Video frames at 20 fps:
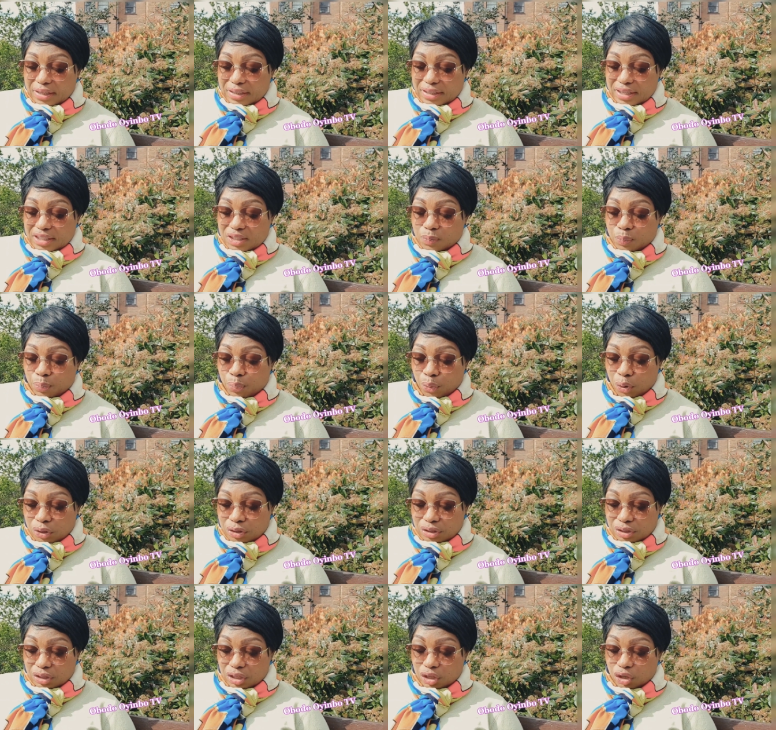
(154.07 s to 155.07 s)
this brought
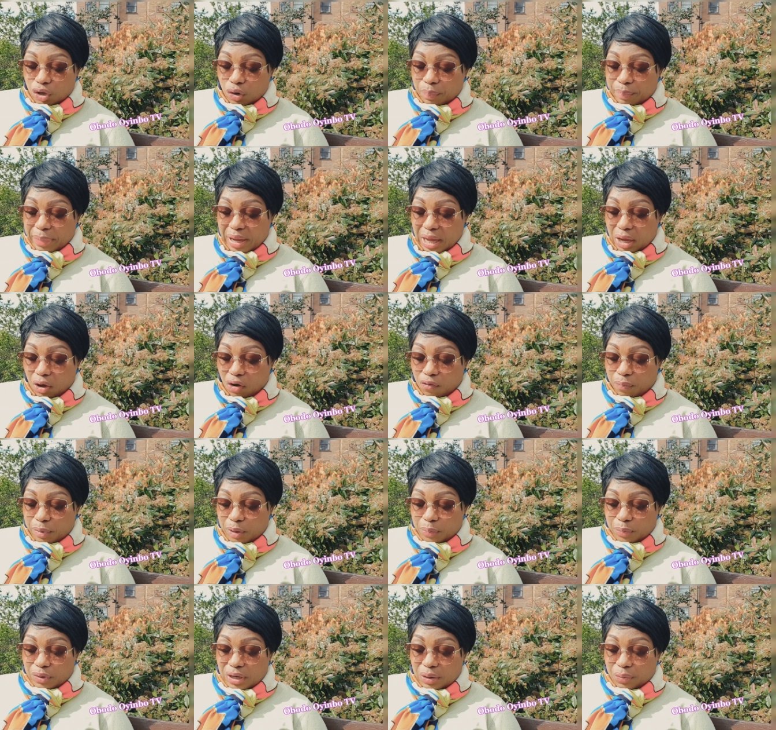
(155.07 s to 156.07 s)
the number of
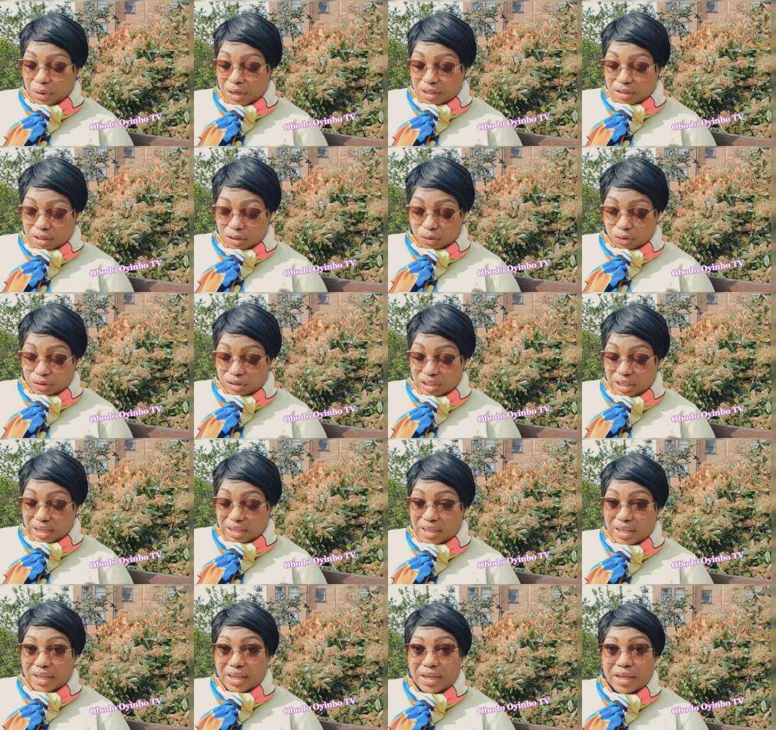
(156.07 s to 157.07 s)
people that were
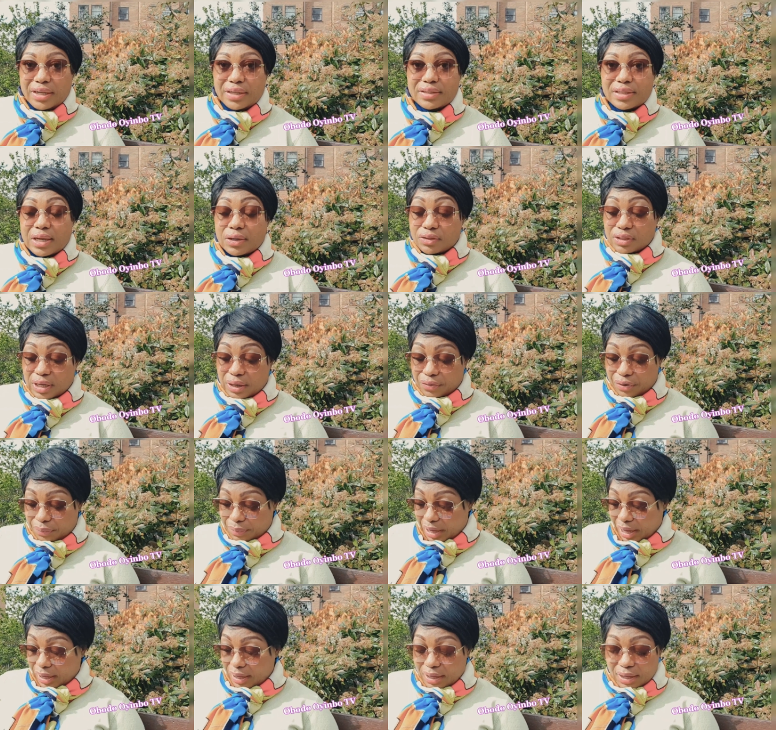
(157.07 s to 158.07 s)
executed in Saudi
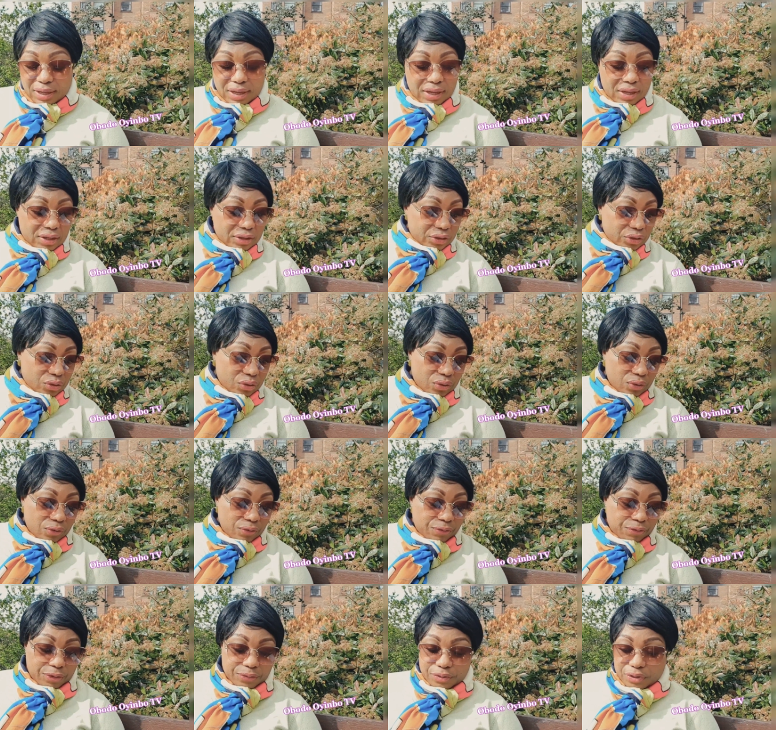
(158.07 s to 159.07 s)
Arabia to
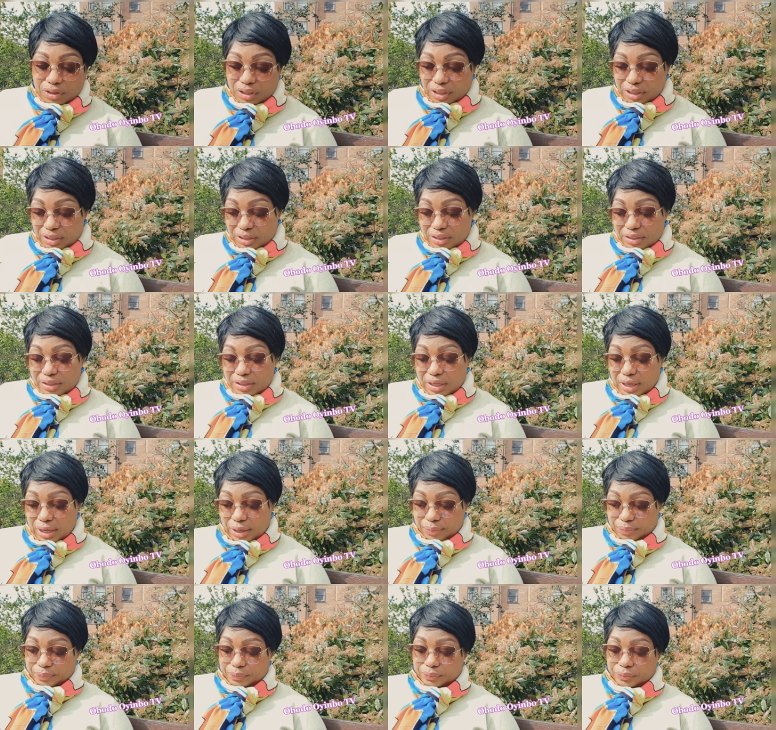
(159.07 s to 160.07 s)
53 this year.